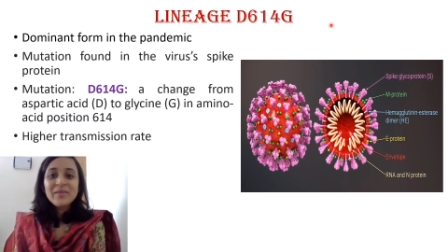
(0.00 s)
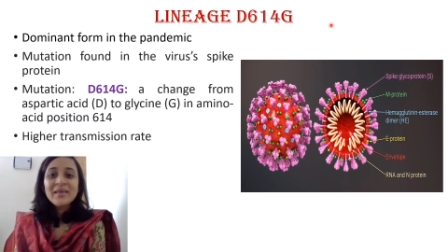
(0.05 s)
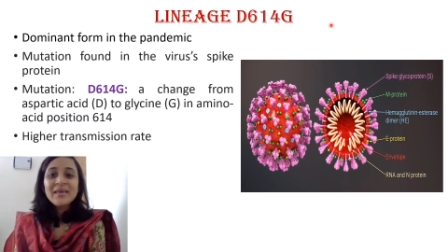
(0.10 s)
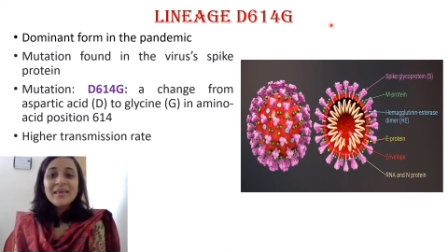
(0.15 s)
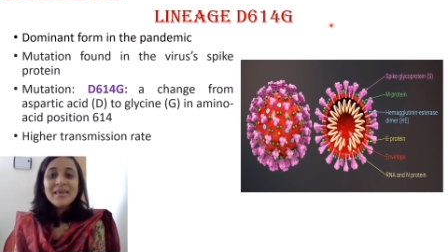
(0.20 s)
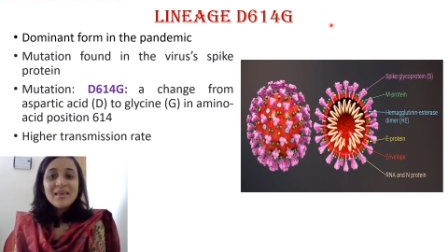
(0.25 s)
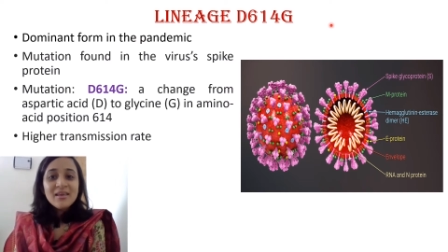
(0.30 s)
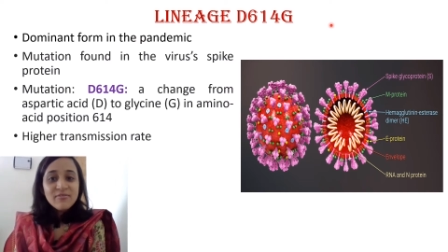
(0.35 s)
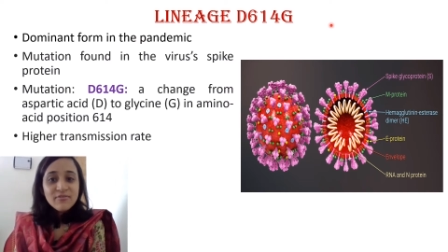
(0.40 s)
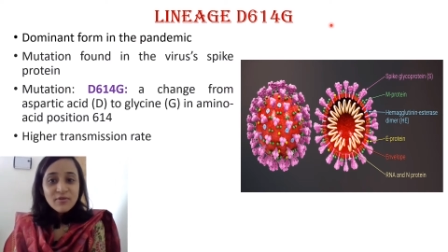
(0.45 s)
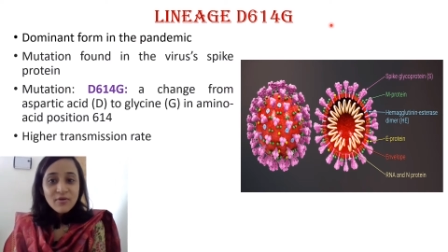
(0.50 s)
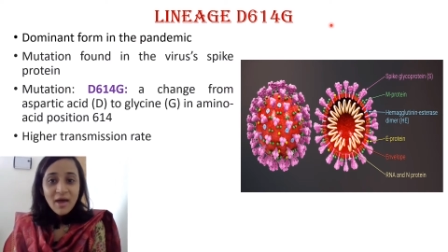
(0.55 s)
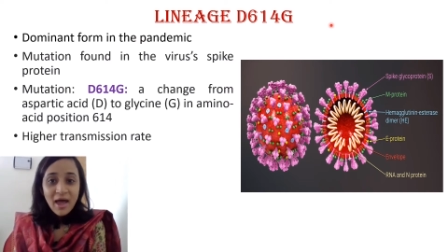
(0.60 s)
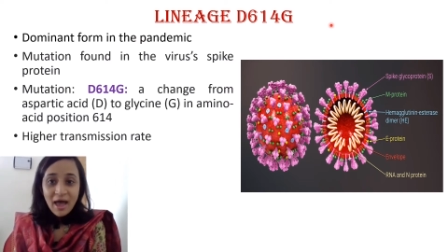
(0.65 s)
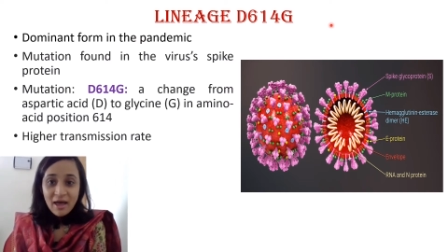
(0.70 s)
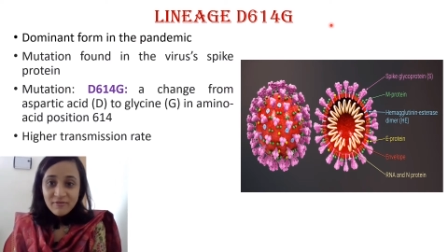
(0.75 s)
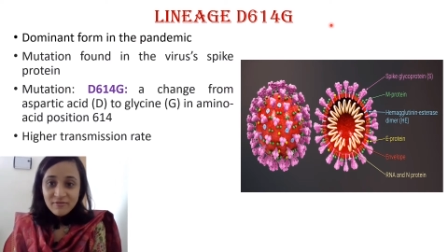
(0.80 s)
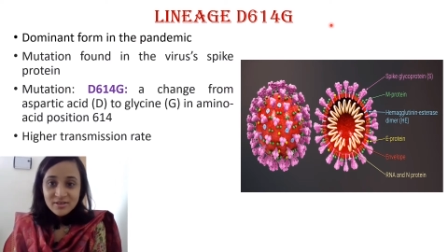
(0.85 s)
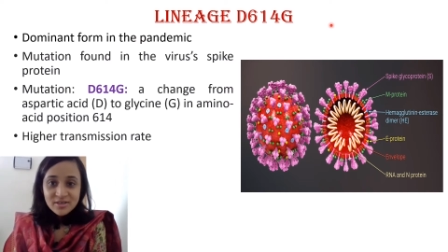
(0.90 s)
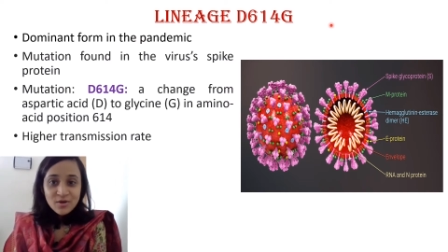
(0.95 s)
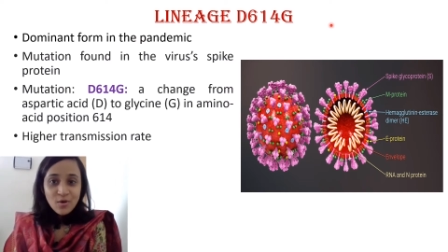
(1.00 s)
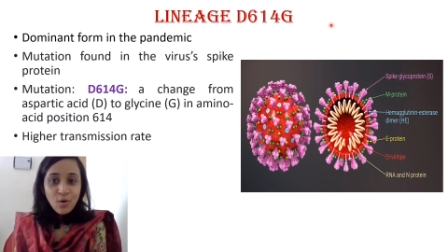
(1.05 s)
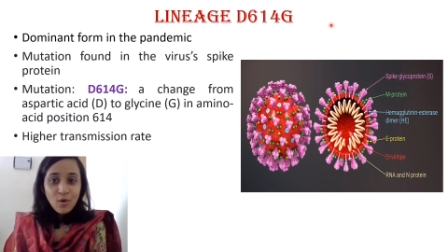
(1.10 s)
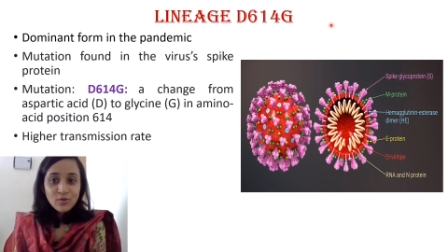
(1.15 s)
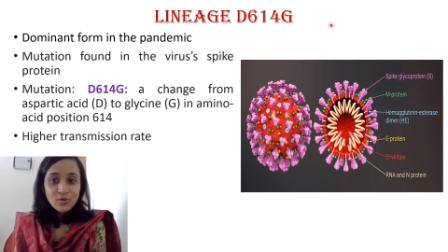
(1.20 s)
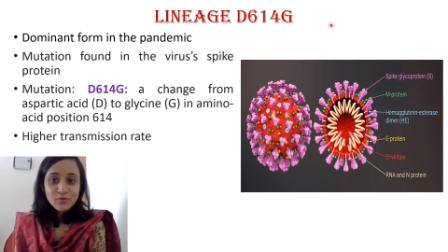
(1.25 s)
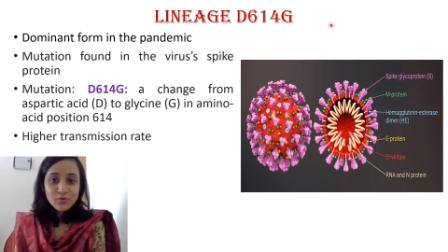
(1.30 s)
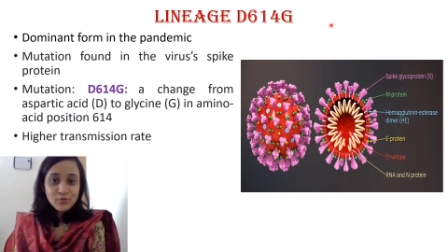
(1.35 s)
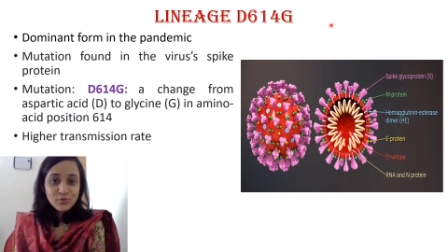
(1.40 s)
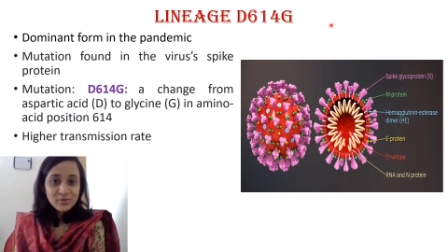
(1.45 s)
If you haven't gone
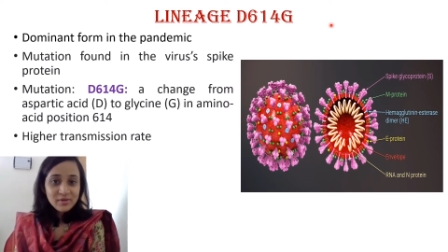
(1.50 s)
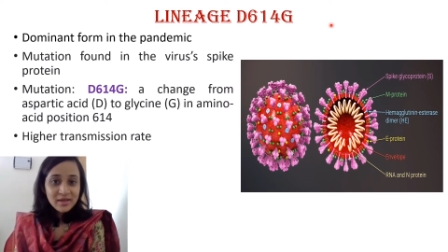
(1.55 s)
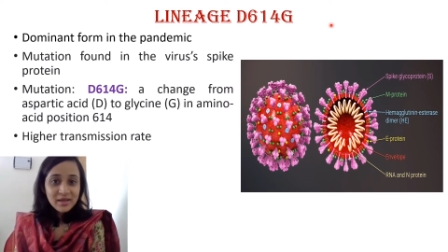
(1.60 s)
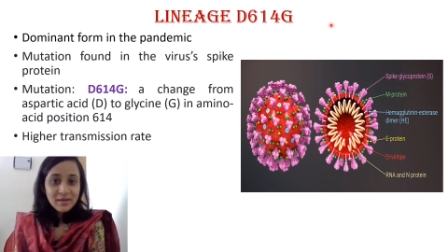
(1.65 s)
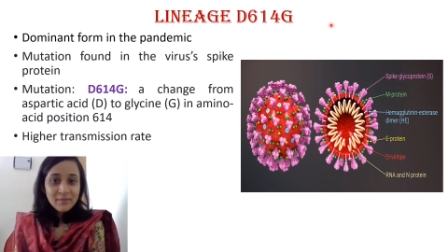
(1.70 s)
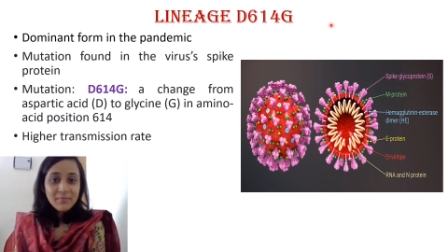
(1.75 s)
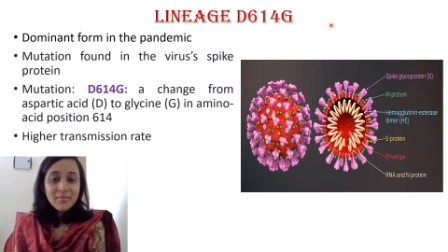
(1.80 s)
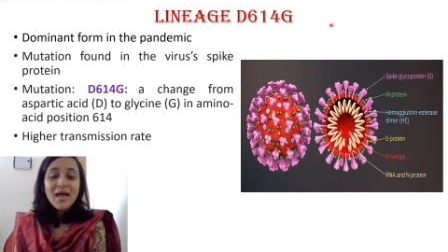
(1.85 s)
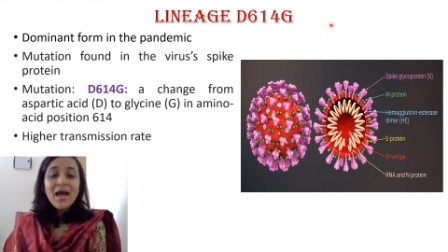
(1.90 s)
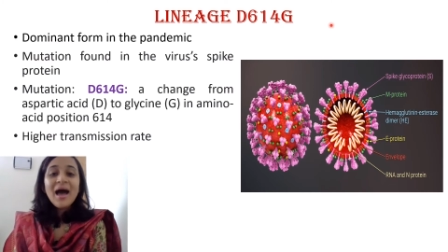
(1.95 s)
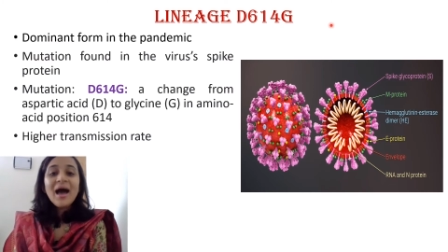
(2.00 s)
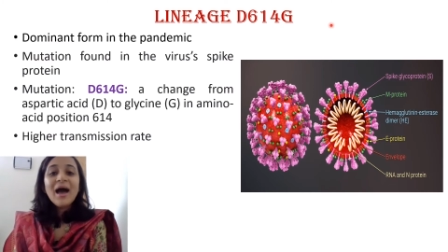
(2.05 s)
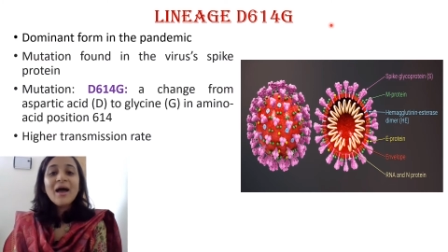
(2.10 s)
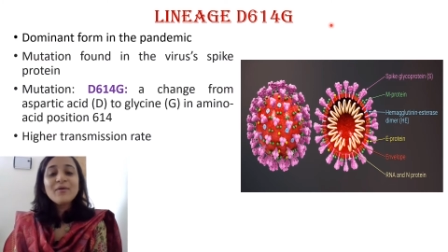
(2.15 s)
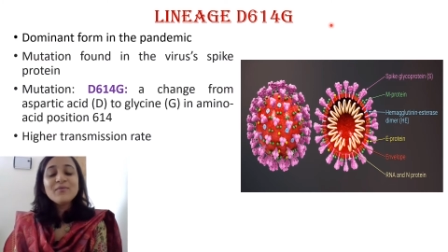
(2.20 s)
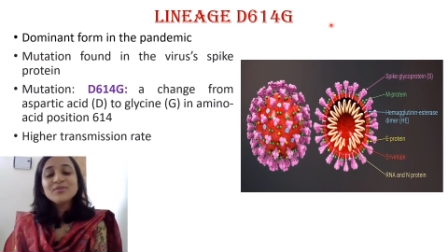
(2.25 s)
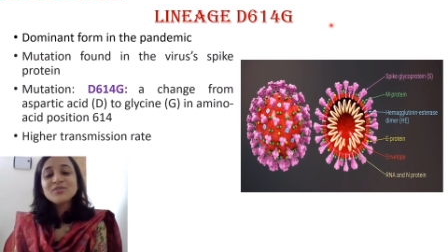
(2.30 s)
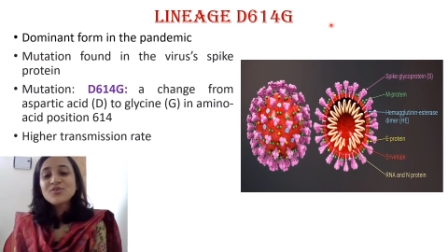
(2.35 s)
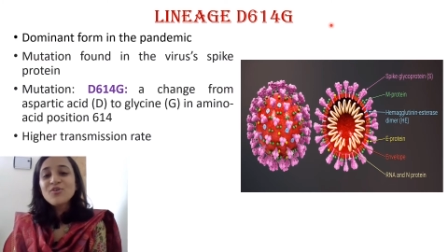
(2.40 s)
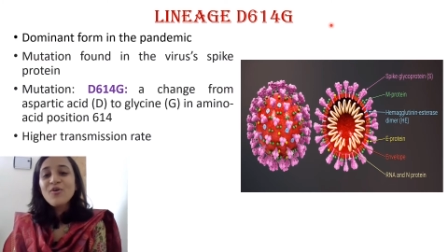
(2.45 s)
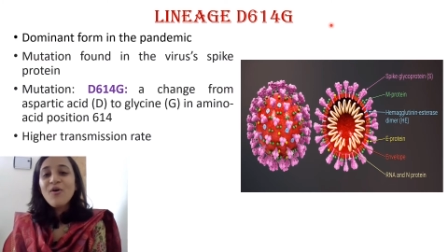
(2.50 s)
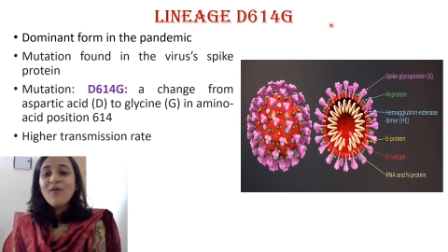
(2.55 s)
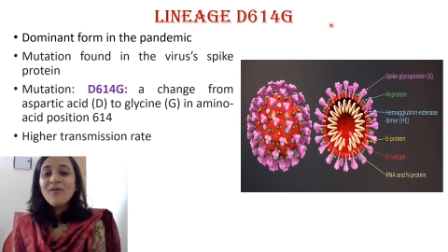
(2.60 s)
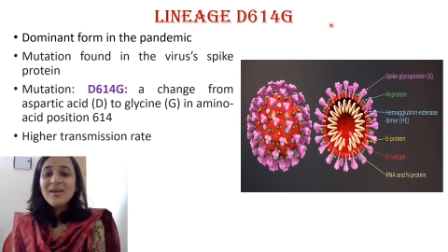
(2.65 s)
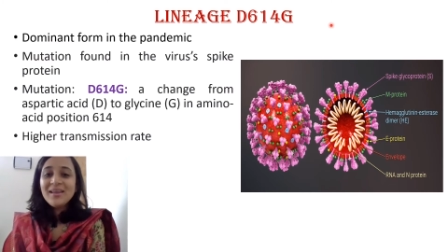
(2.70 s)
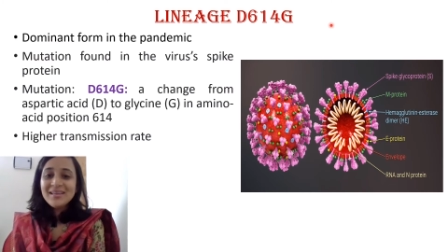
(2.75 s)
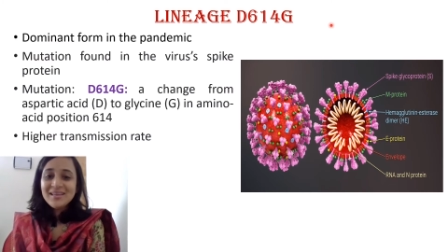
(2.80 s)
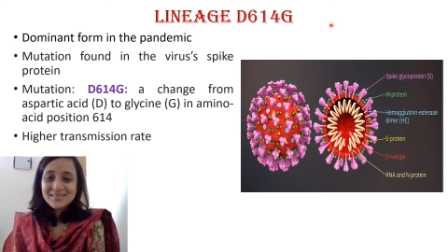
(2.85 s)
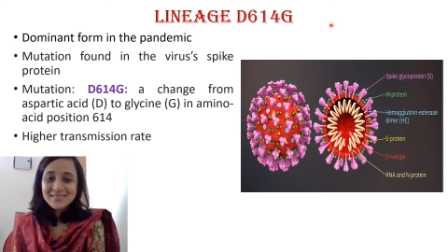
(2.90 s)
through them, I would strongly